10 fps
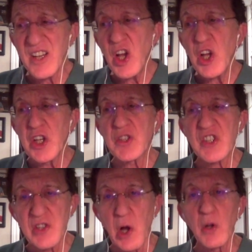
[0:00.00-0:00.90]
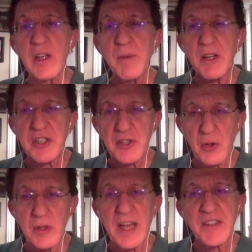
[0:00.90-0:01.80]
you know, slowly but
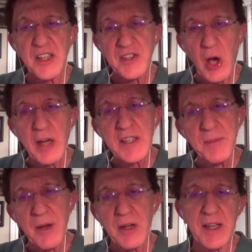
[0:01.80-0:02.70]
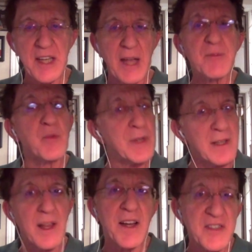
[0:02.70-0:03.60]
surely, as I talked about it, I came to
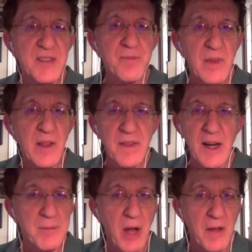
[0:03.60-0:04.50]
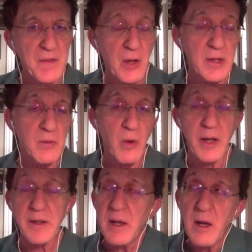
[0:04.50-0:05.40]
realize that I'm not the only
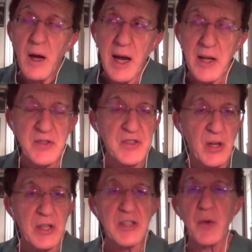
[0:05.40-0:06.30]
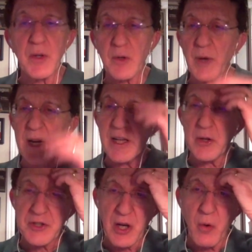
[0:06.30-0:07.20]
one. I also started doing a radio
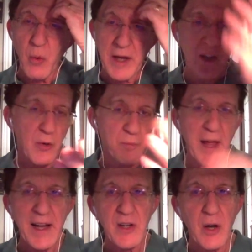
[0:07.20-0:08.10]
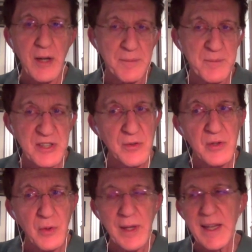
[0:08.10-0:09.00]
show, White Coat Black Art. I'm still
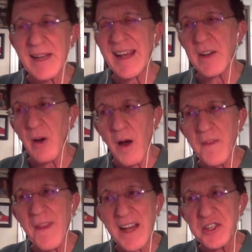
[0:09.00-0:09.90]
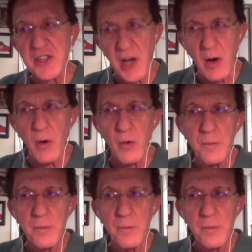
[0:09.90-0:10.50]
doing it. And on that show,